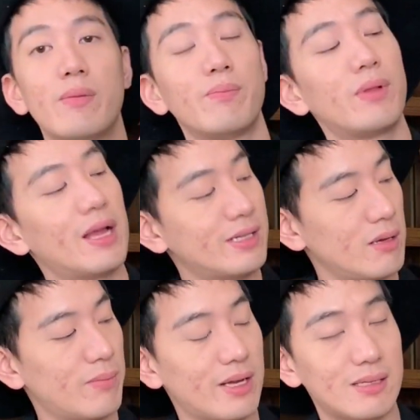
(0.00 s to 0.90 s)
plenty
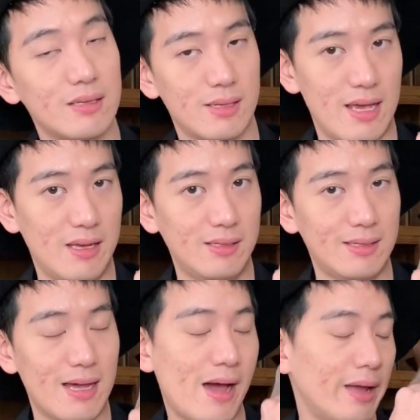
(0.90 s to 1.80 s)
places
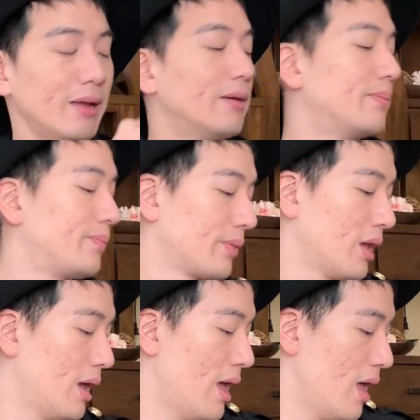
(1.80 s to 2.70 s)
inside.
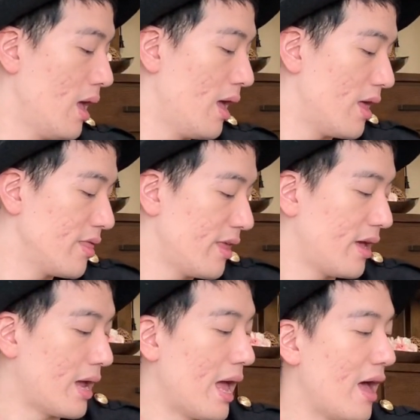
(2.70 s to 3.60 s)
And then
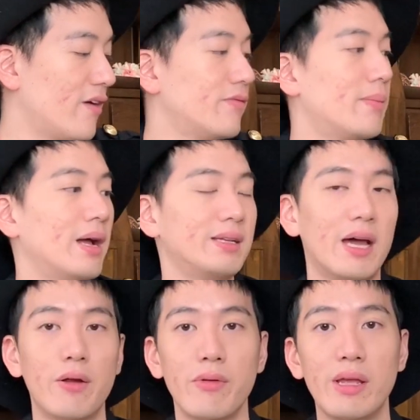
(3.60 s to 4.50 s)
I have my
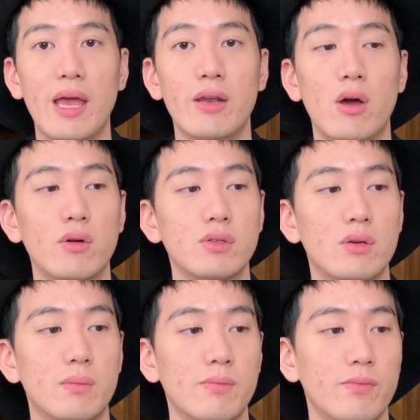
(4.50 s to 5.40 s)
diary, and
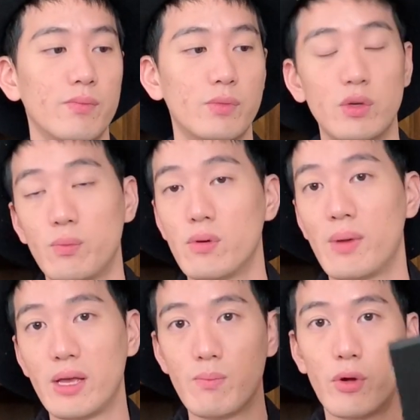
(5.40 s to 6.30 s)
also to put
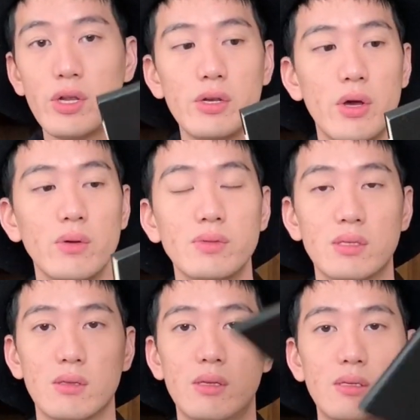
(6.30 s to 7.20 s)
my important notes.
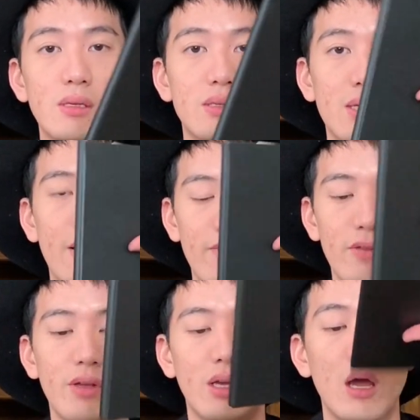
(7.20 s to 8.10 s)
This is
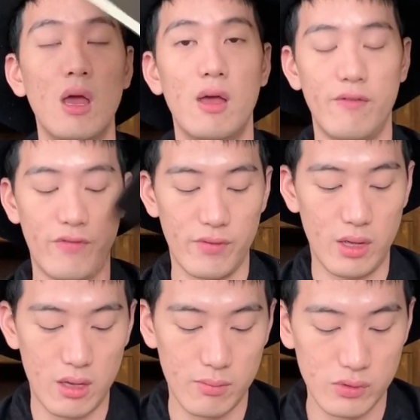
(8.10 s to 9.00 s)
definitely
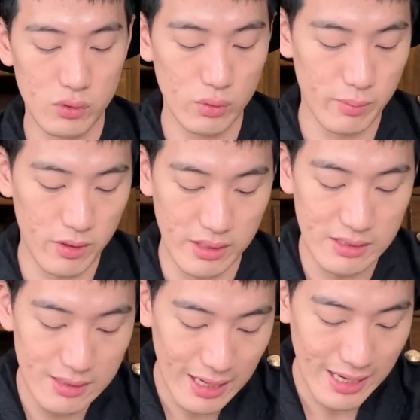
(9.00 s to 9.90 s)
suitable
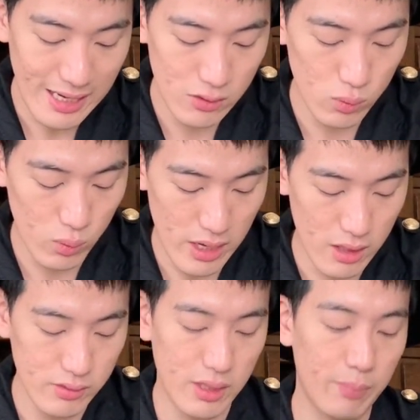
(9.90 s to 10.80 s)
inside as
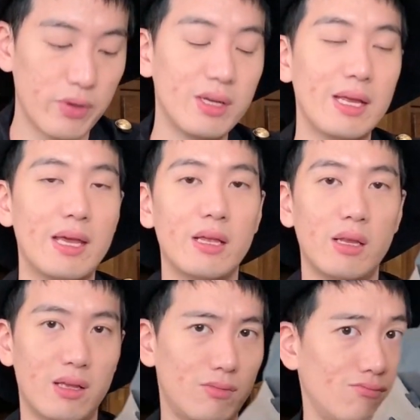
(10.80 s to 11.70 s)
well. So I put it in, and